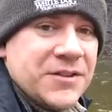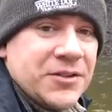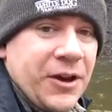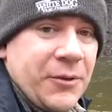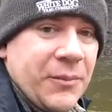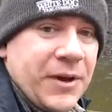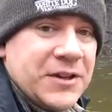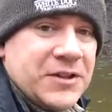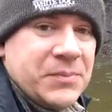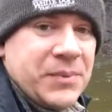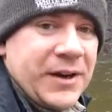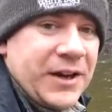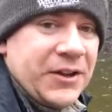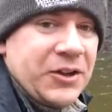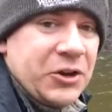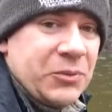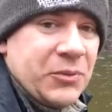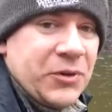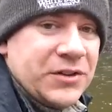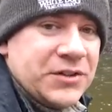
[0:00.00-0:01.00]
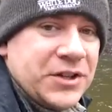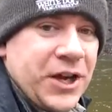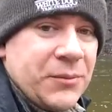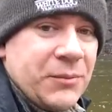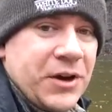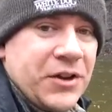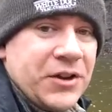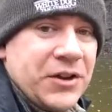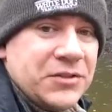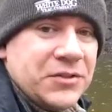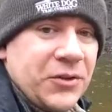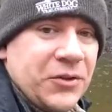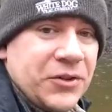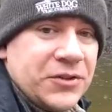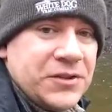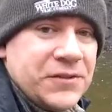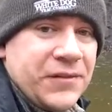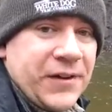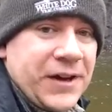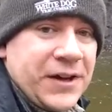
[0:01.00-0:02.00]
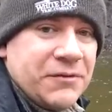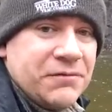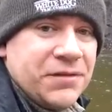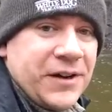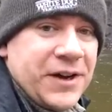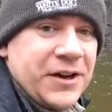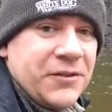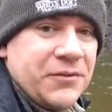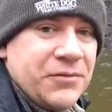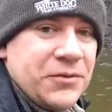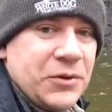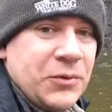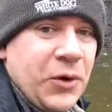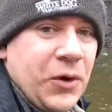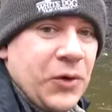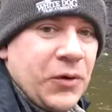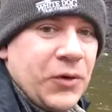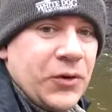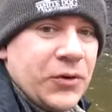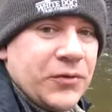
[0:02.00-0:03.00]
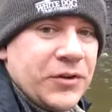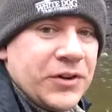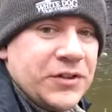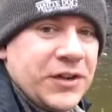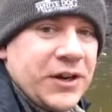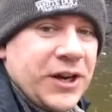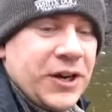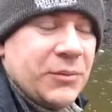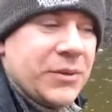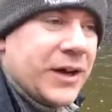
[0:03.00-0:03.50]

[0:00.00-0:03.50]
So I might spend a little more time on this hole, see if I can find a few holdovers here.